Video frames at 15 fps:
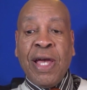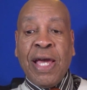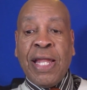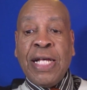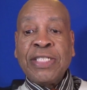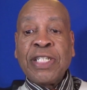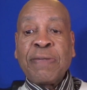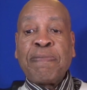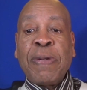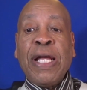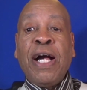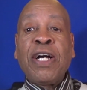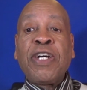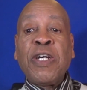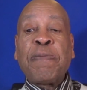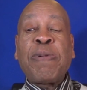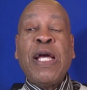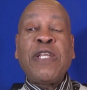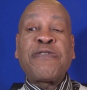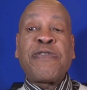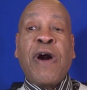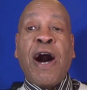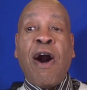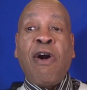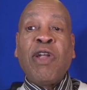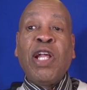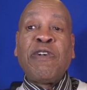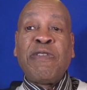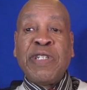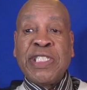And that's a good place for
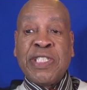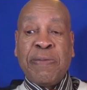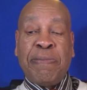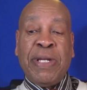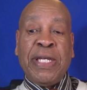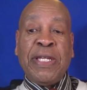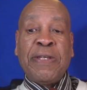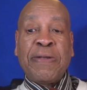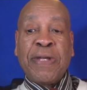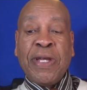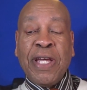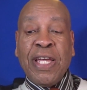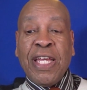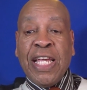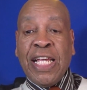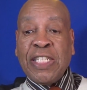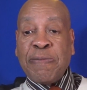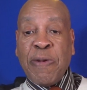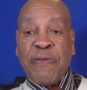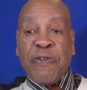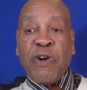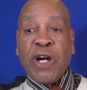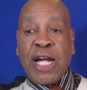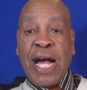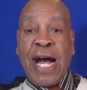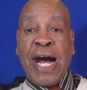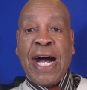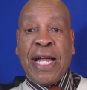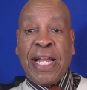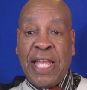all of us to be, is before
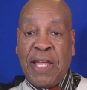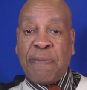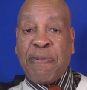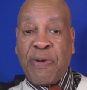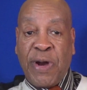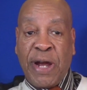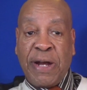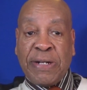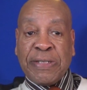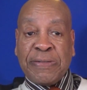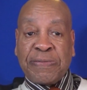God in prayer.